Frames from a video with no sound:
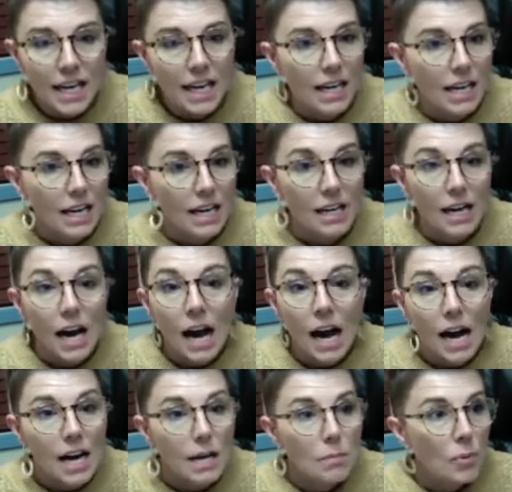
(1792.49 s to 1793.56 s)
And
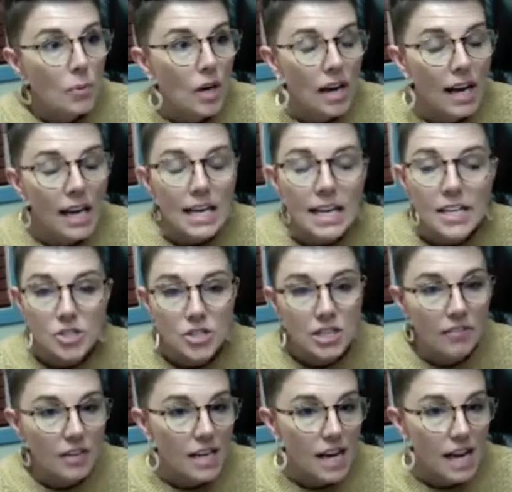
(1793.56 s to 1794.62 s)
I pray each and
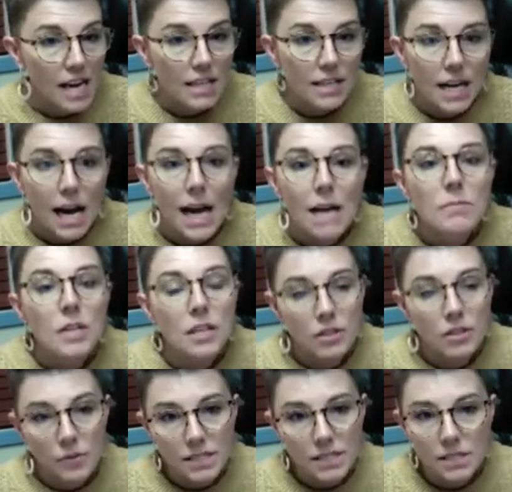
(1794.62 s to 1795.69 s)
every day that I'm not
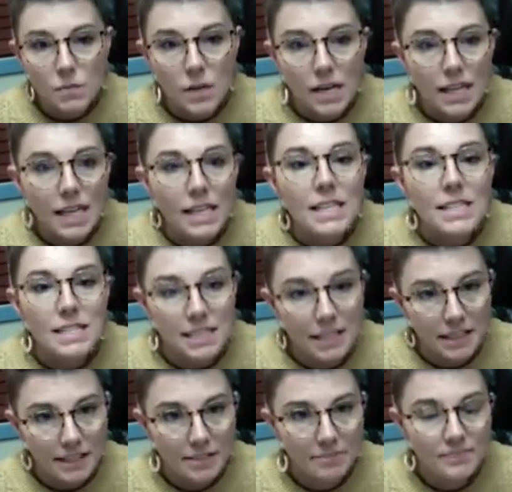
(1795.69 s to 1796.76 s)
the reason why they get sick.